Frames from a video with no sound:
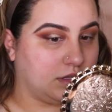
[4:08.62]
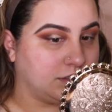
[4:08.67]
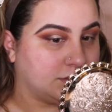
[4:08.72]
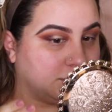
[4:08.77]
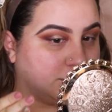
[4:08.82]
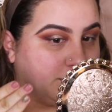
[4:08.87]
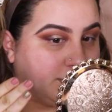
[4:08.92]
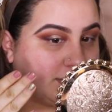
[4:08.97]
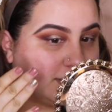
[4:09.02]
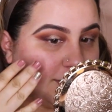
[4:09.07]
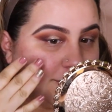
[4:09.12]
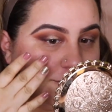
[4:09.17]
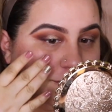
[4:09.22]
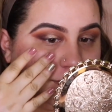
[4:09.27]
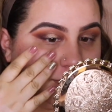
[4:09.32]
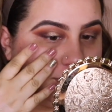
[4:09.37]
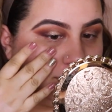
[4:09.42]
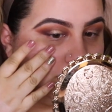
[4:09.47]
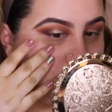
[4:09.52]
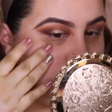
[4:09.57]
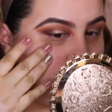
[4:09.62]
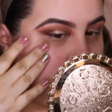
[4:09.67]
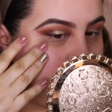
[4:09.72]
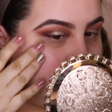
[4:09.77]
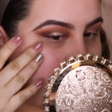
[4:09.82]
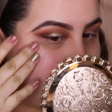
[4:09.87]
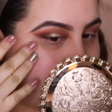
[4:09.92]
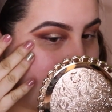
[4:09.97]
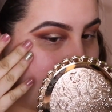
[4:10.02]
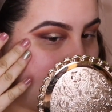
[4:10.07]
So it definitely
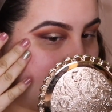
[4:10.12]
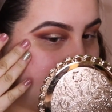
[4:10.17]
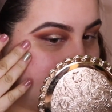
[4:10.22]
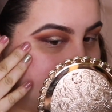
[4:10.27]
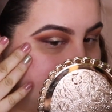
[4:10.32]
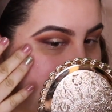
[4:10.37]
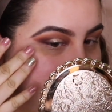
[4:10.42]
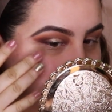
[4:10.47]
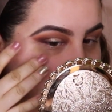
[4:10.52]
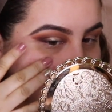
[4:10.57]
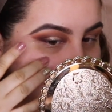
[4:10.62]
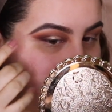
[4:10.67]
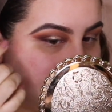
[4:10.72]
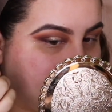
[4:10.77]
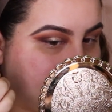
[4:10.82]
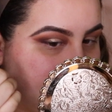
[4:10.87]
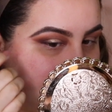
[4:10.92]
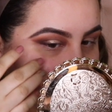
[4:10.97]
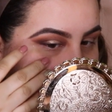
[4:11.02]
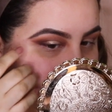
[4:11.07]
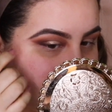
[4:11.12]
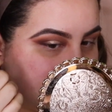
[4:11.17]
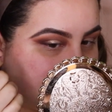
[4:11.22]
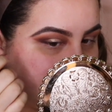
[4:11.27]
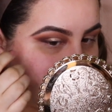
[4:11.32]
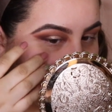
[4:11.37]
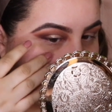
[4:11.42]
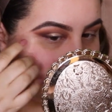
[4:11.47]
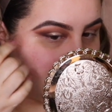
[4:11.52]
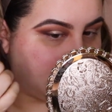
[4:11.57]
pressed it into my
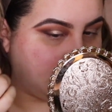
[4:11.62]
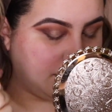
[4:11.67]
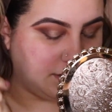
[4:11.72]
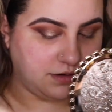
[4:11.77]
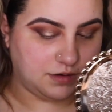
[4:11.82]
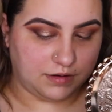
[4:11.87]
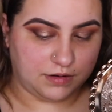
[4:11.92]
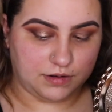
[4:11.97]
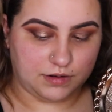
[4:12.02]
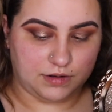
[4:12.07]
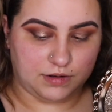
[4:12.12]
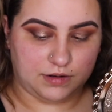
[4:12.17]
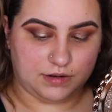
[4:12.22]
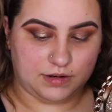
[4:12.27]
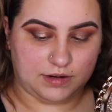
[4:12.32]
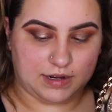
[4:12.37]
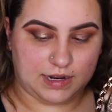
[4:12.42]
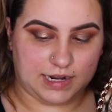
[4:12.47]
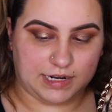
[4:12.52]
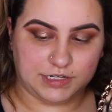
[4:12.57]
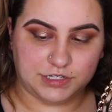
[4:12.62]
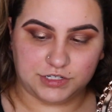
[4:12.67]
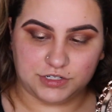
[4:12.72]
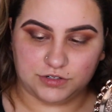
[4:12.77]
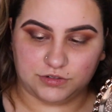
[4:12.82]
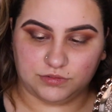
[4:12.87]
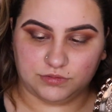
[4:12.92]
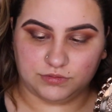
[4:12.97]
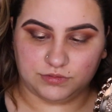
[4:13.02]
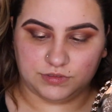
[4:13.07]
skin. I
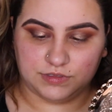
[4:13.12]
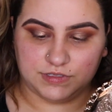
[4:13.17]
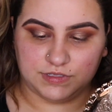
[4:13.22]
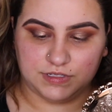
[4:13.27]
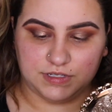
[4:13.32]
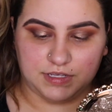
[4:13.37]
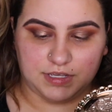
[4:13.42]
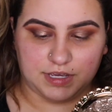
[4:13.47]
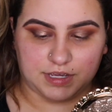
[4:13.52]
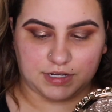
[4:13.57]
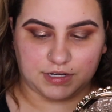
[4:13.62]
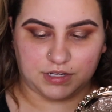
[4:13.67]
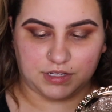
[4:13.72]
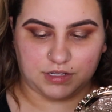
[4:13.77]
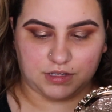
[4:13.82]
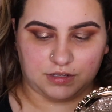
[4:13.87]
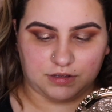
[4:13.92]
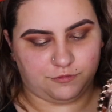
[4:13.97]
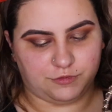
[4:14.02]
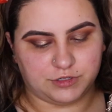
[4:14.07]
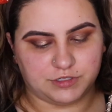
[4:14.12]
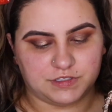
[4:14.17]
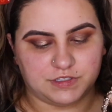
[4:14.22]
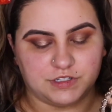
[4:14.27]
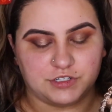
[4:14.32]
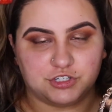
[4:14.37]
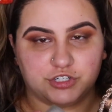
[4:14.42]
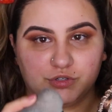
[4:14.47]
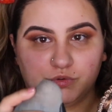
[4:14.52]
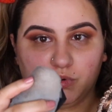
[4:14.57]
don't see any
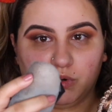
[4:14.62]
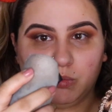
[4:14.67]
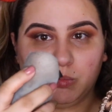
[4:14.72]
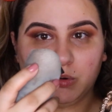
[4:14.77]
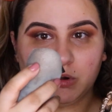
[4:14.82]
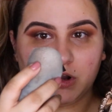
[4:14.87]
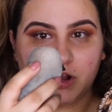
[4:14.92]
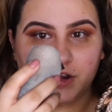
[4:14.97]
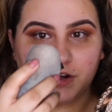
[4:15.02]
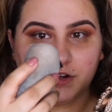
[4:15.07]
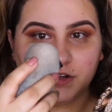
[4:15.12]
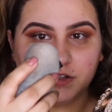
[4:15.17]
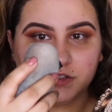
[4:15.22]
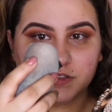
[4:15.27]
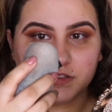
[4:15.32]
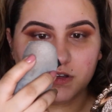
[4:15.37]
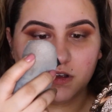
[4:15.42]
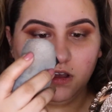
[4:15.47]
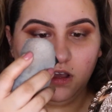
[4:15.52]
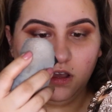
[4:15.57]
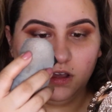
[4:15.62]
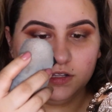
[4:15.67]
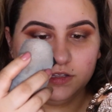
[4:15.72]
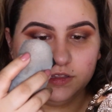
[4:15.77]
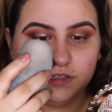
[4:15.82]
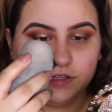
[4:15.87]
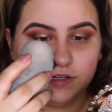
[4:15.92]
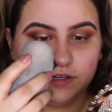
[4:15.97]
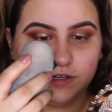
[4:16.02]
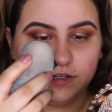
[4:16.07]
residual product
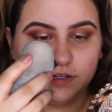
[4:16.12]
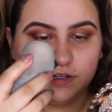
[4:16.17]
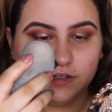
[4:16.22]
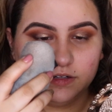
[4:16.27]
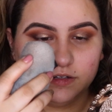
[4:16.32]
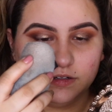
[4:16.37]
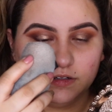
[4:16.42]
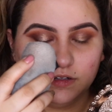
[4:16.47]
on there.